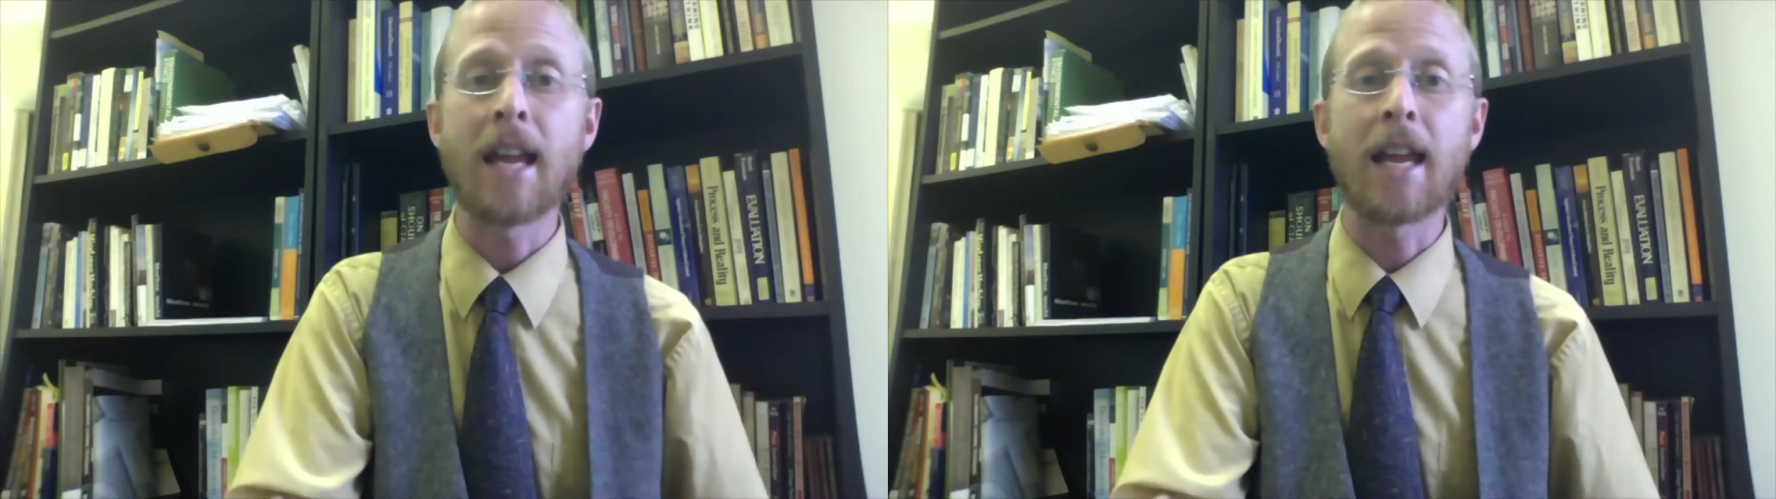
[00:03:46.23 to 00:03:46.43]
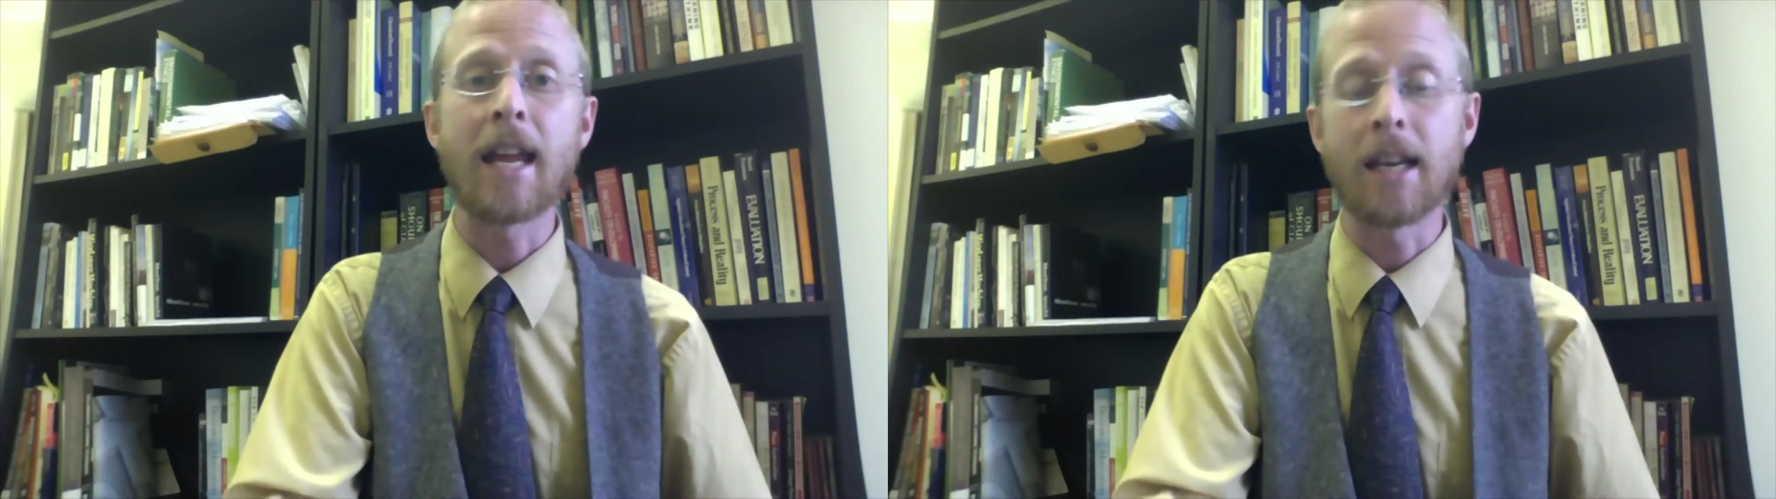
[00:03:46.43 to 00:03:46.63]

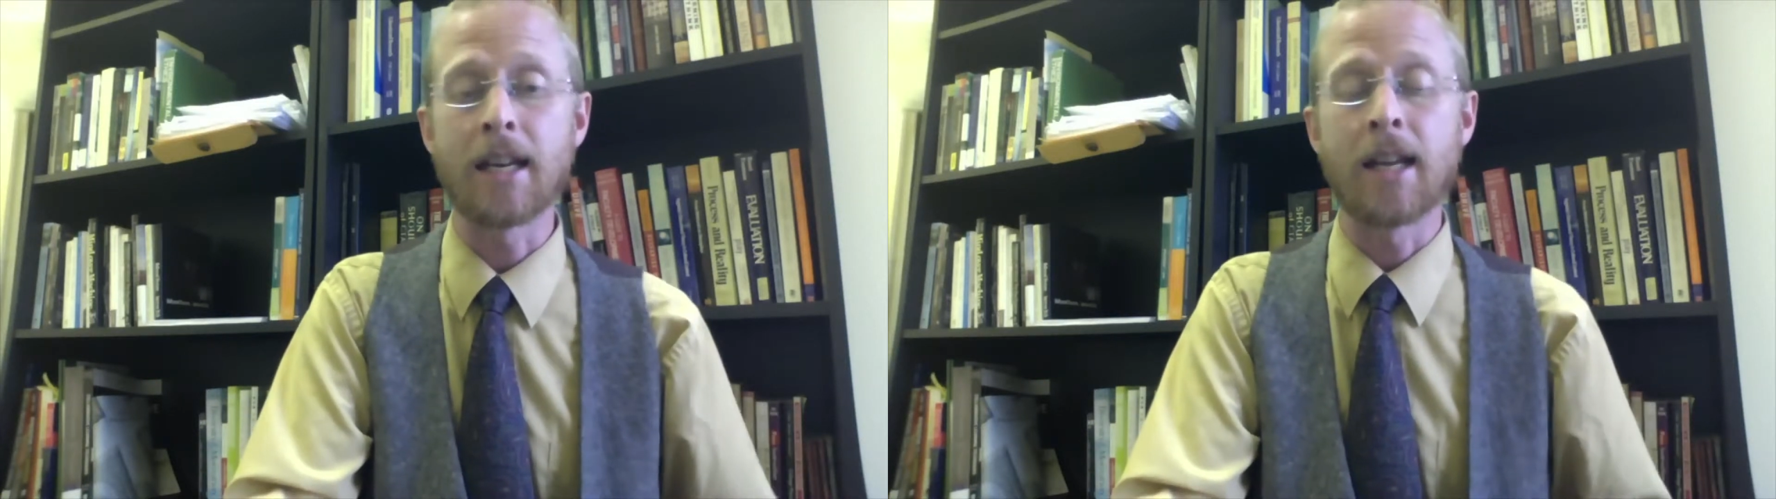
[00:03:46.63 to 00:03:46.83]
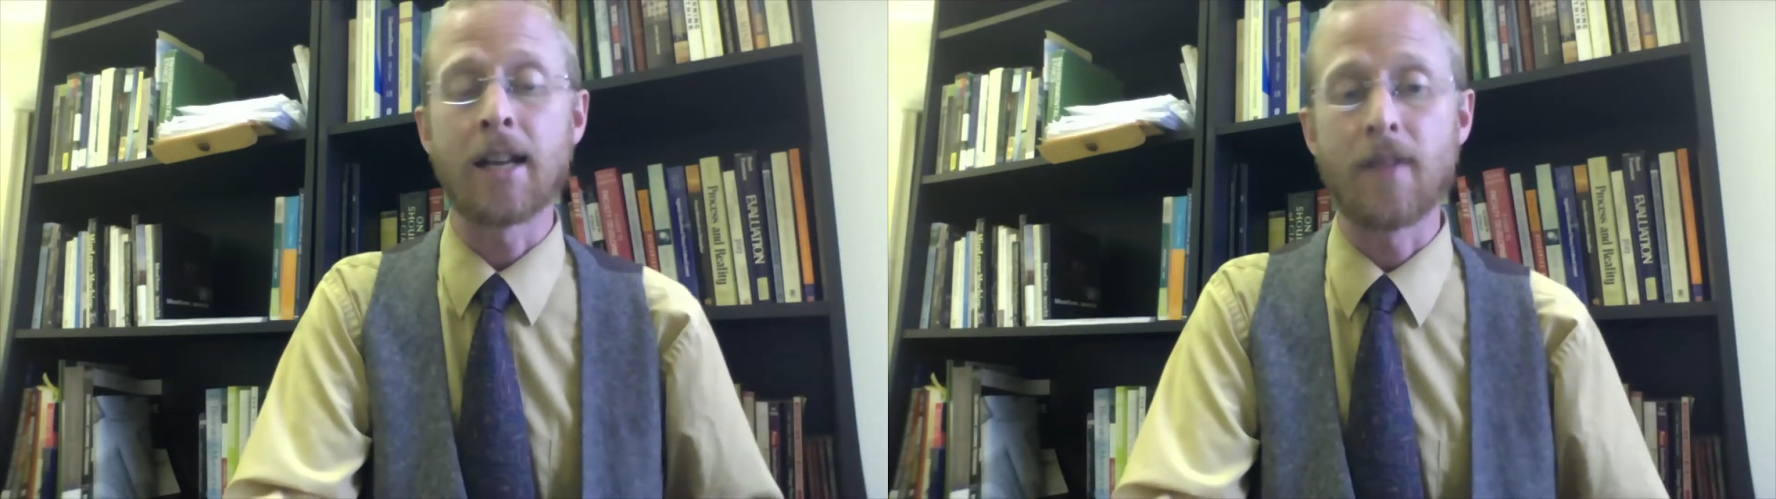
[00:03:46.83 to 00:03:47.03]

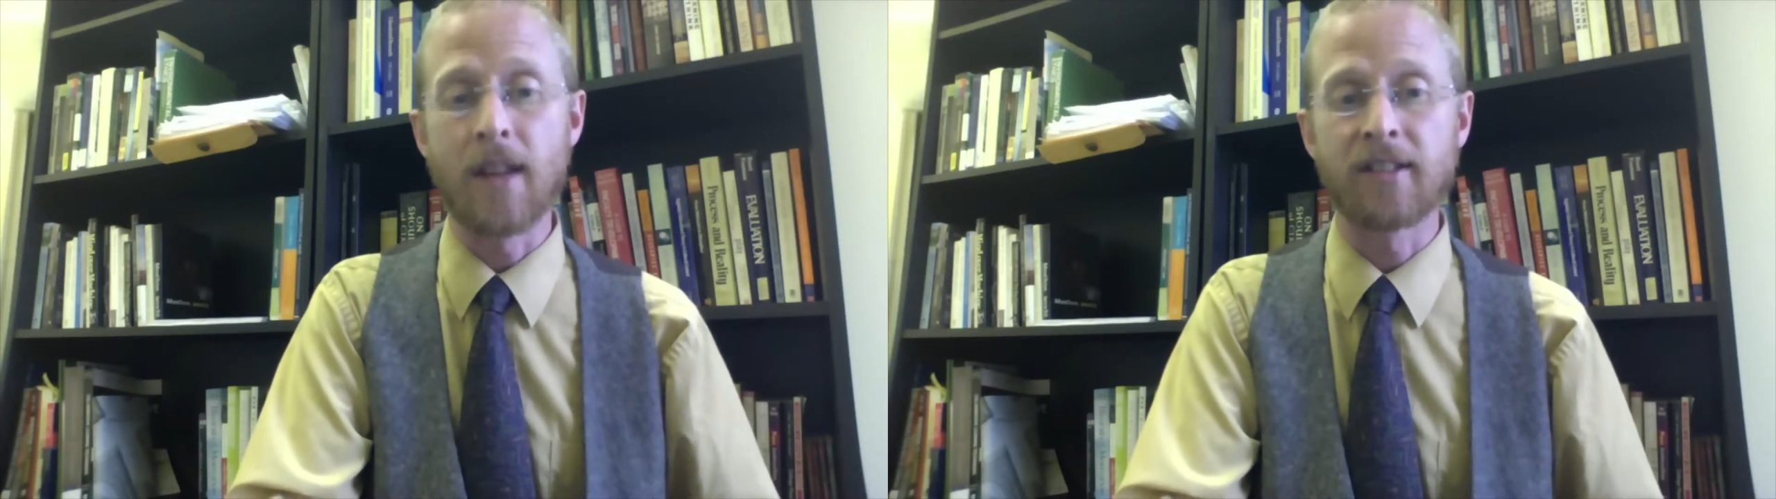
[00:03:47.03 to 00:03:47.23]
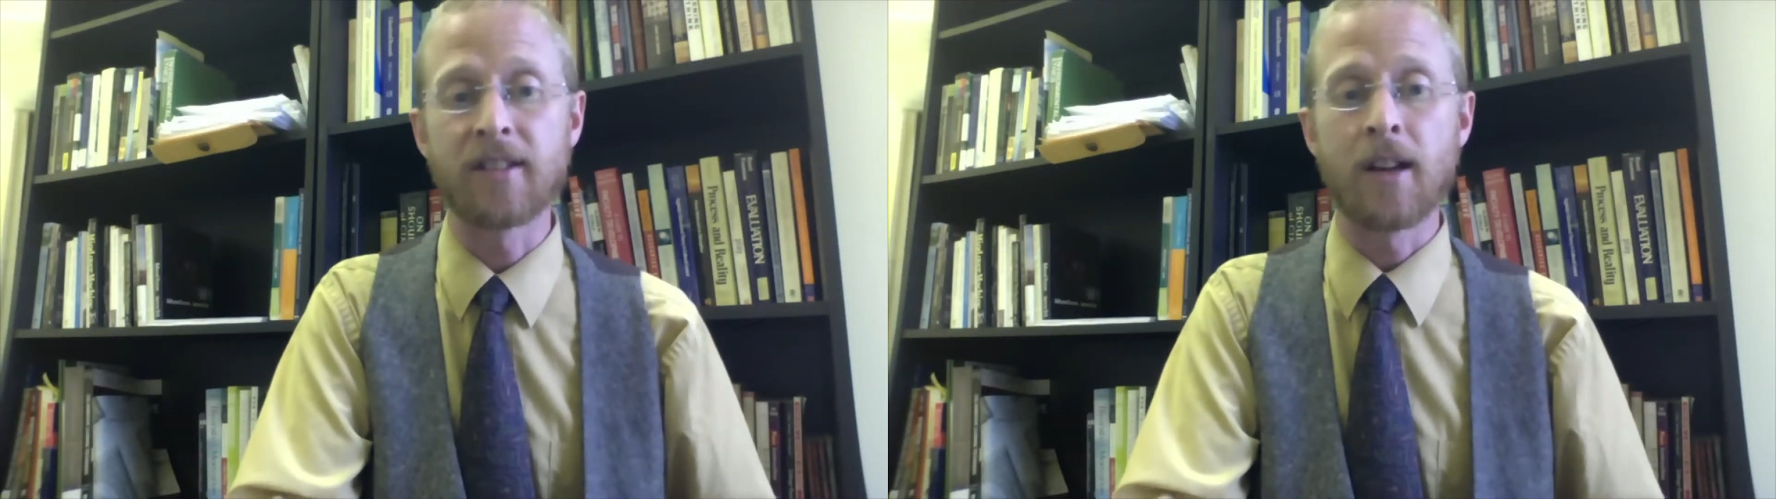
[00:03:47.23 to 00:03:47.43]
in
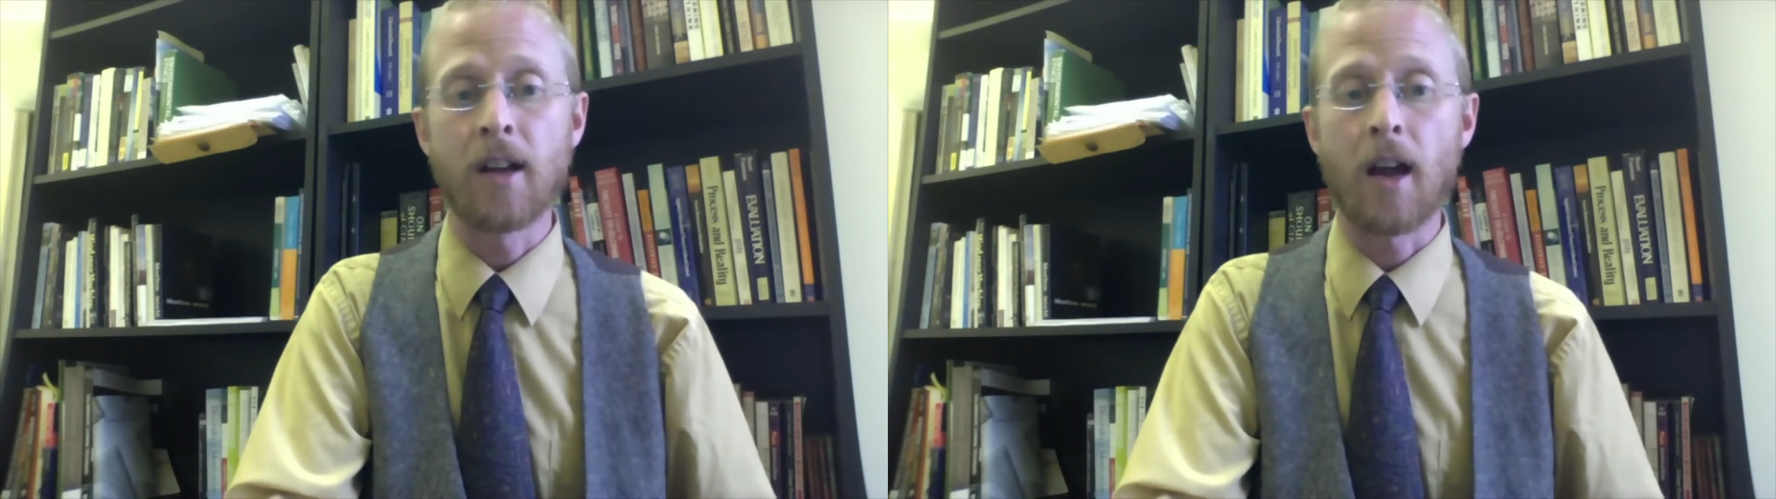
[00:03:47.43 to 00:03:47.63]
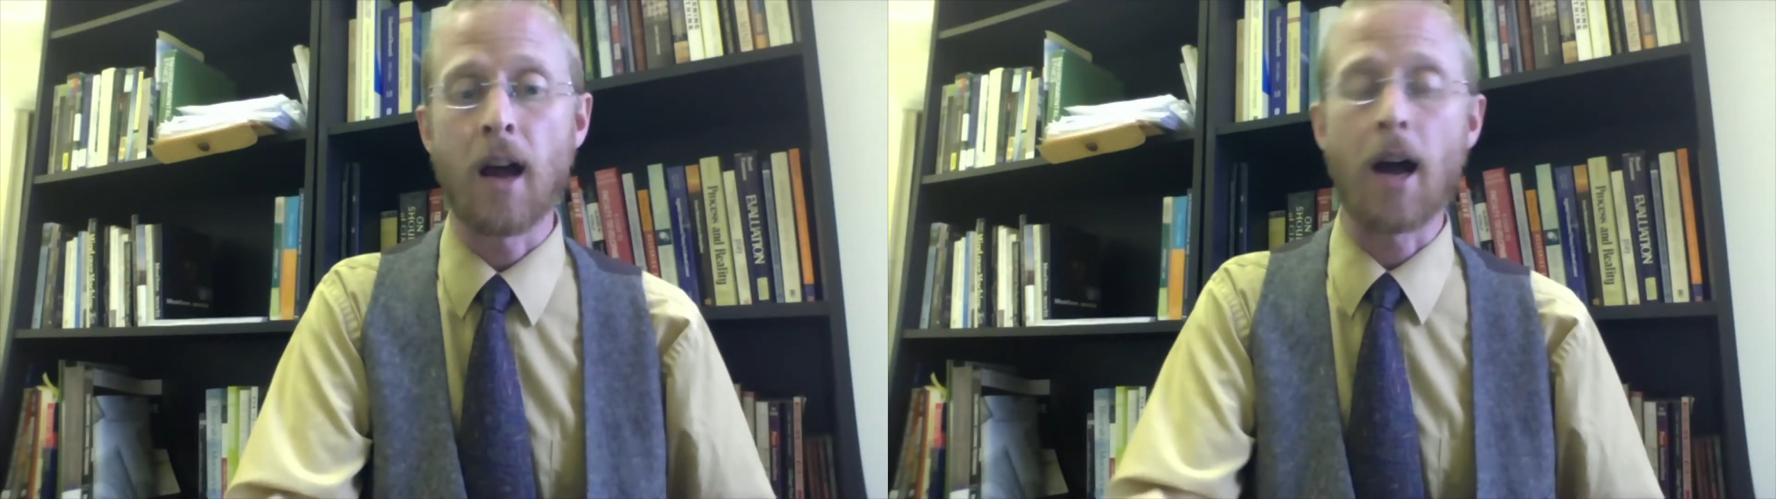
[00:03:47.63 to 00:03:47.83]
this
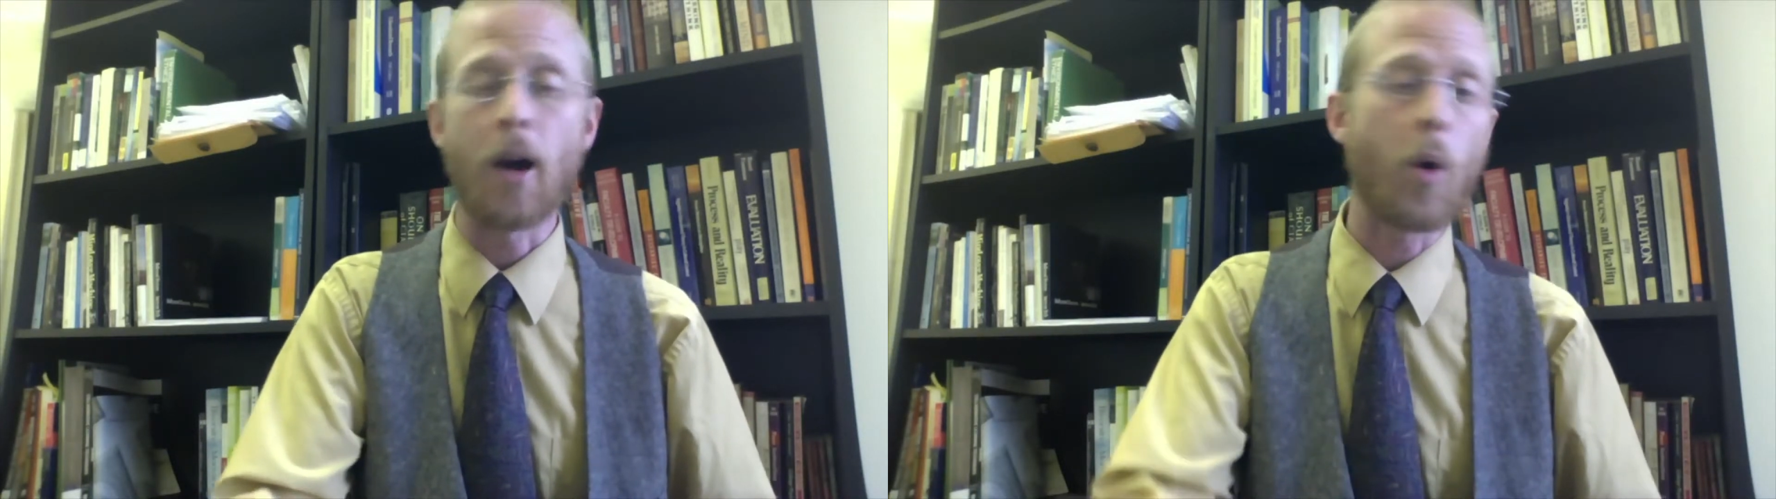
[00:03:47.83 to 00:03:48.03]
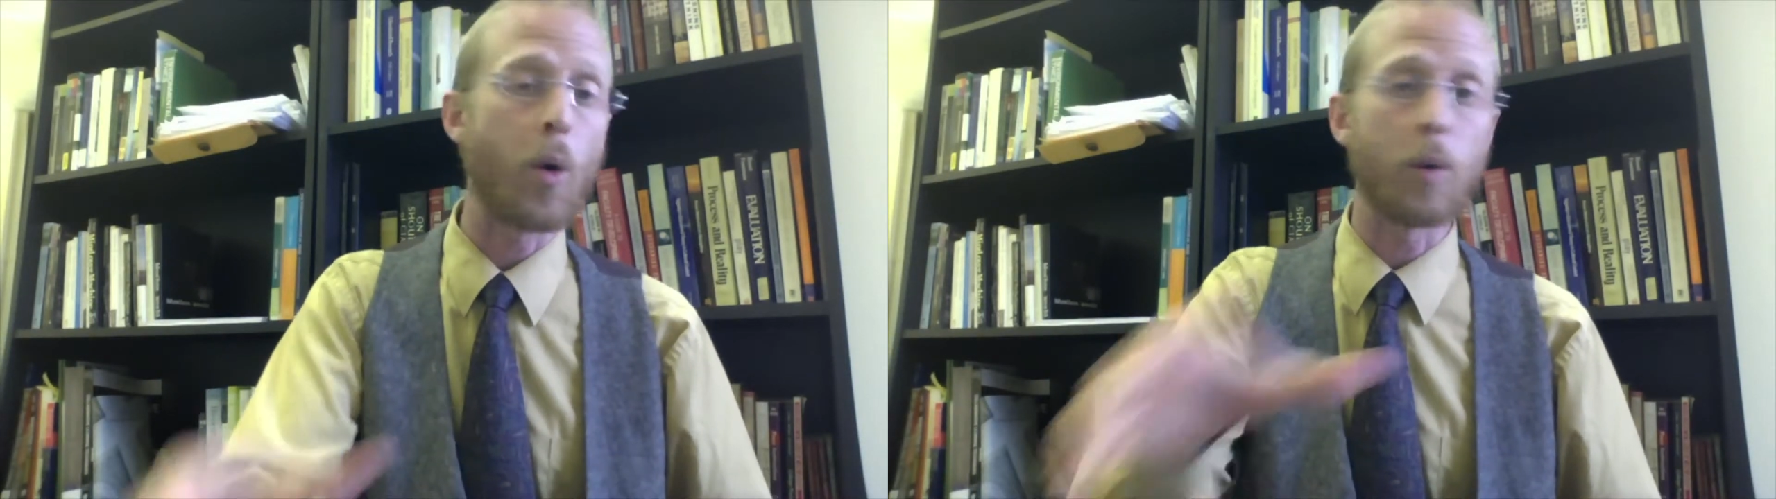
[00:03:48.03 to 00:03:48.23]

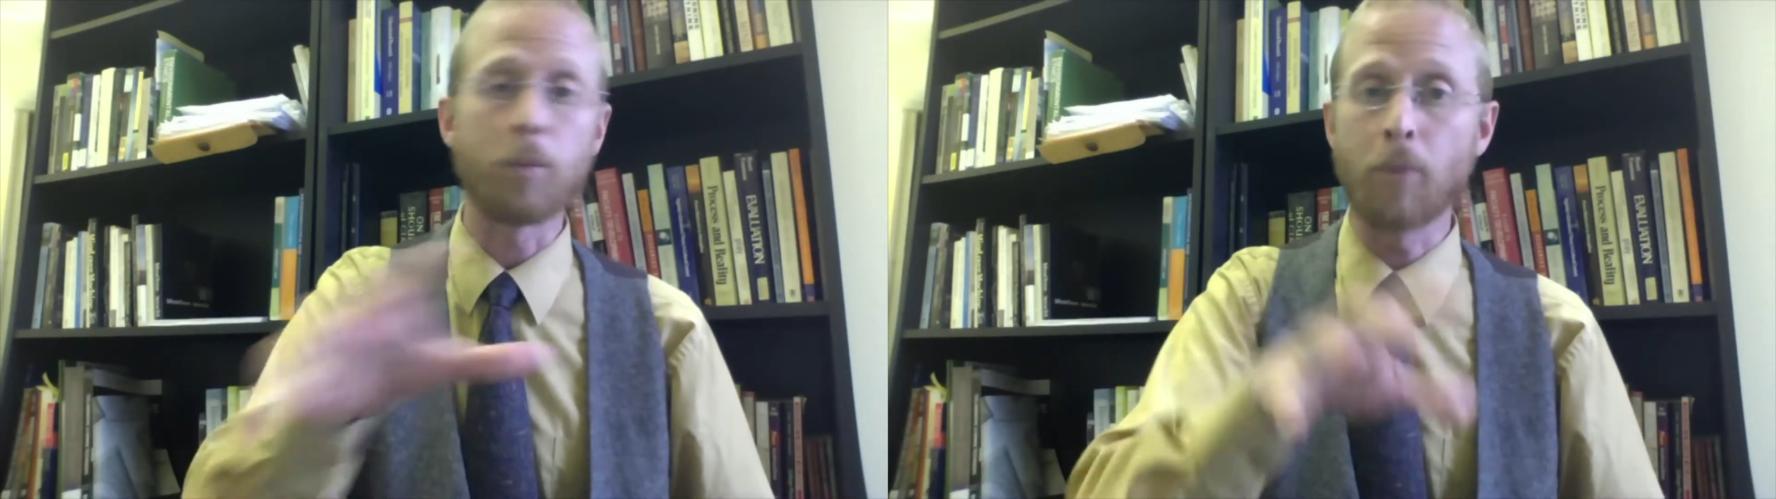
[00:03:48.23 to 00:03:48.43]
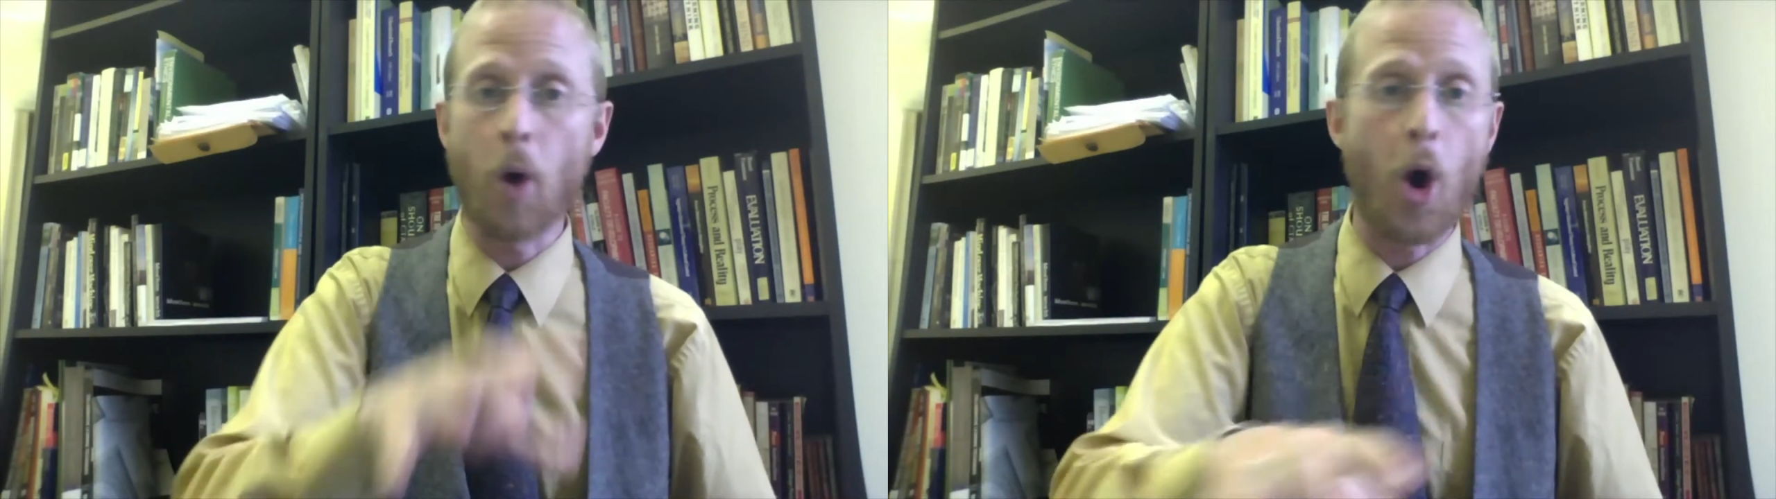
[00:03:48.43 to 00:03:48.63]
whole